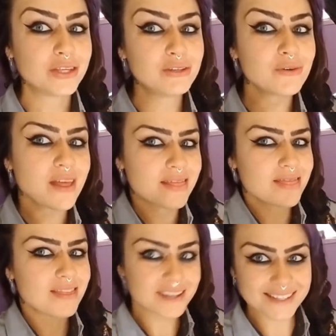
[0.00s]
you know
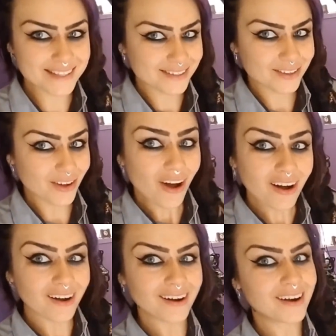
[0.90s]
that this
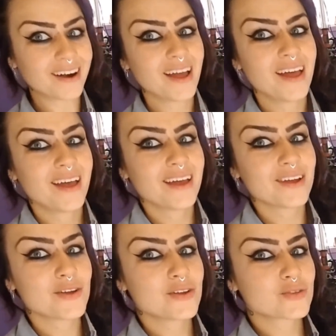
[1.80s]
car
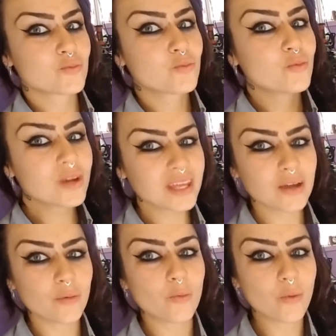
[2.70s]
is
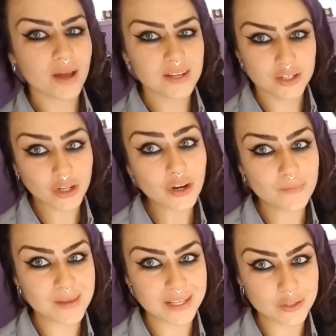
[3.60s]
really what
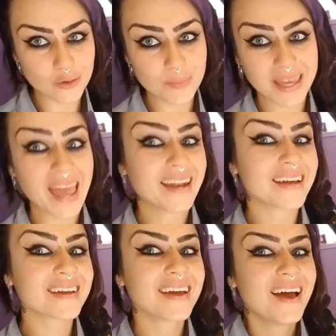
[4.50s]
turned me into a
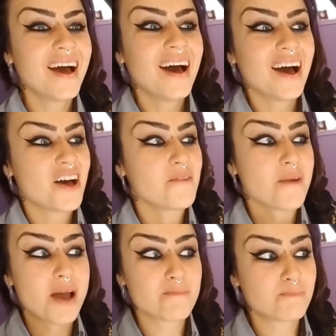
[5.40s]
mechanic.
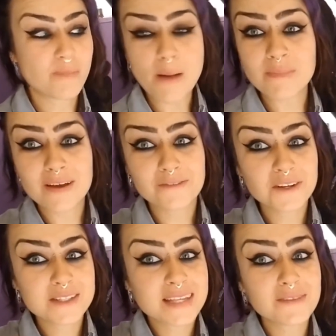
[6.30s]
I bought my
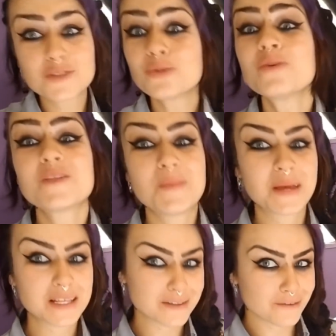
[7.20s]
first set of tools
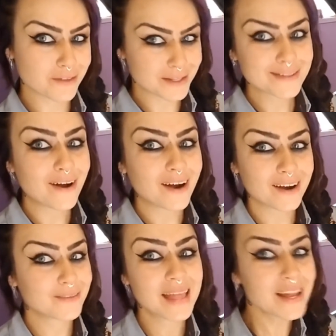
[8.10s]
because of this
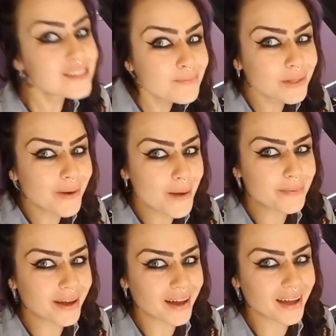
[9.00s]
car. When the engine blew
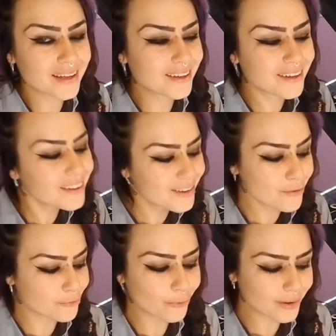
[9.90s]
up, I couldn't
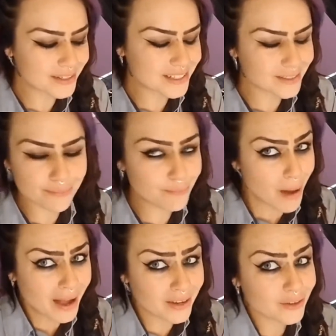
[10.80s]
afford to
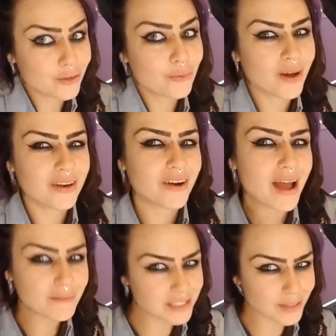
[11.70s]
buy a new one or
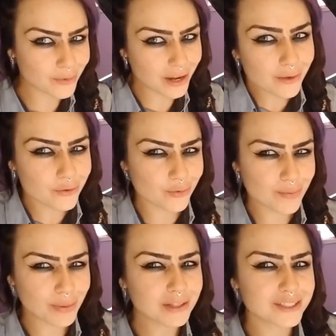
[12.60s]
have someone else
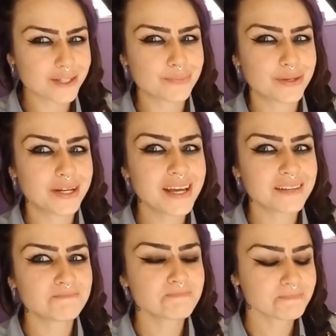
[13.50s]
rebuild it or put it
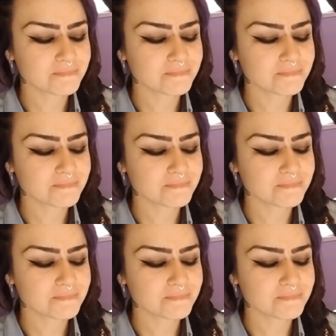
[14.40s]
in.